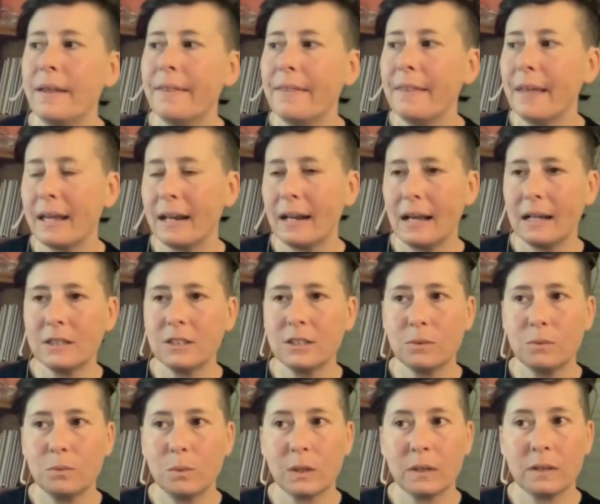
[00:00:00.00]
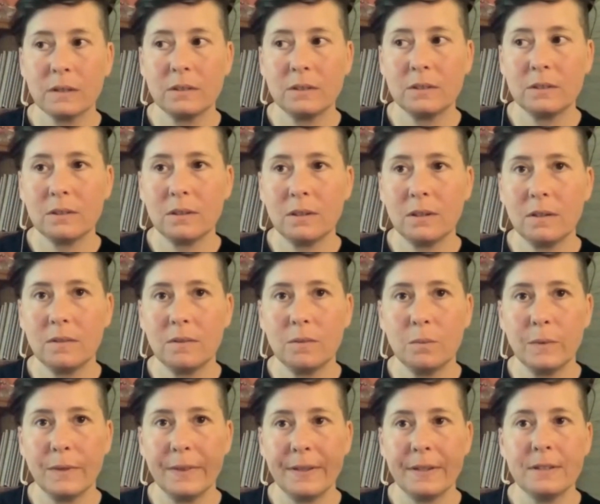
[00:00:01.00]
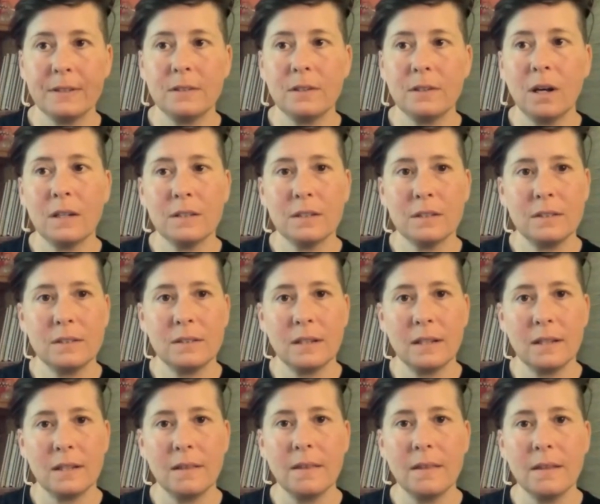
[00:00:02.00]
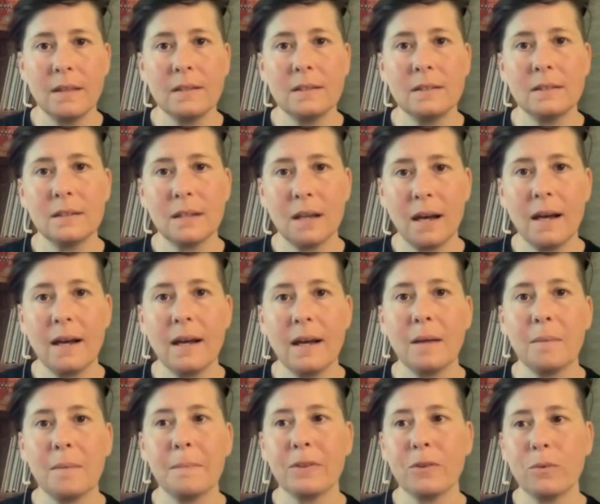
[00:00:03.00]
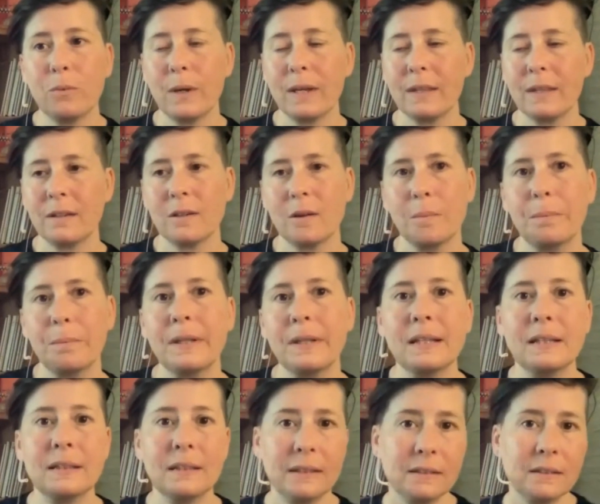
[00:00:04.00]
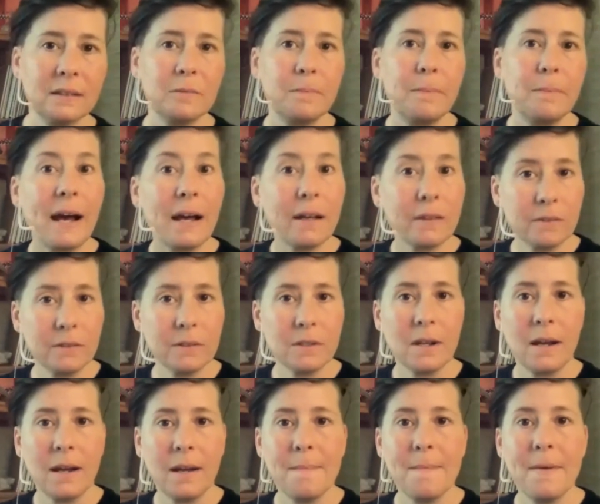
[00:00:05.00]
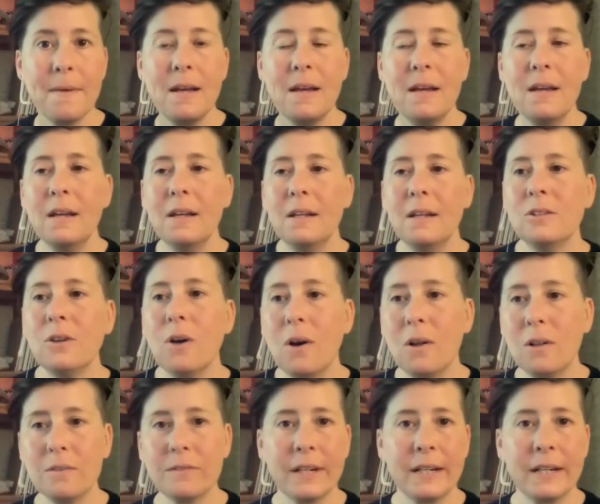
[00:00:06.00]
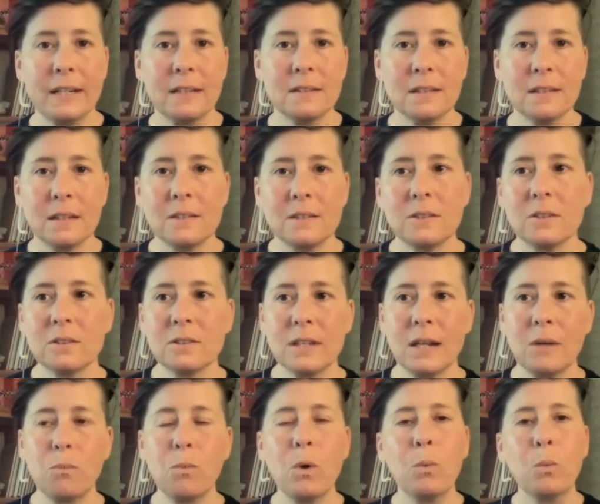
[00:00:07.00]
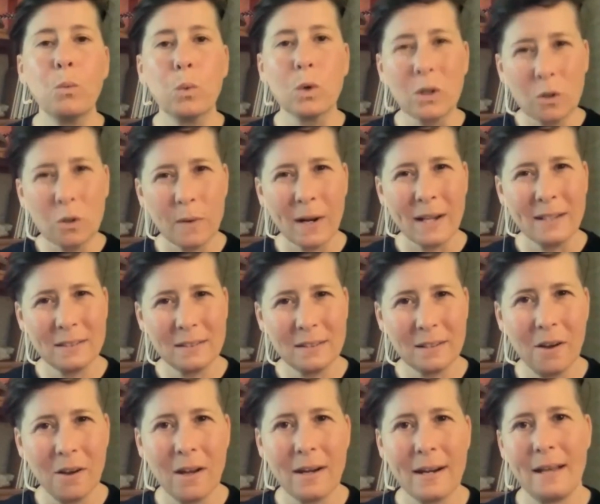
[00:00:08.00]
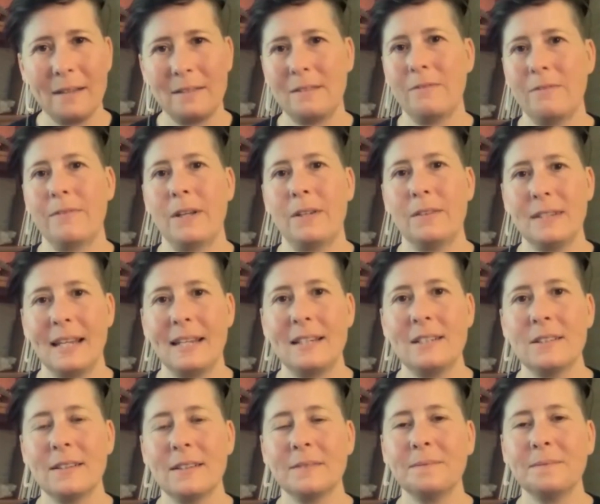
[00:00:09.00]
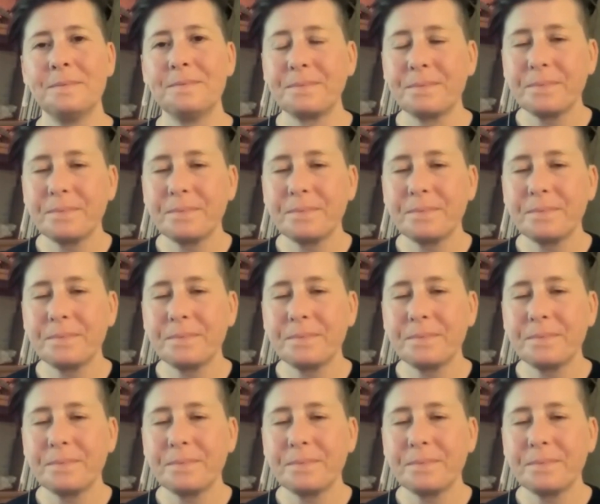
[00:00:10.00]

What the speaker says: that actually works with us, not just in this time, but the way that our blood links us back through time to all of our ancestors and what we're resting on as a foundation.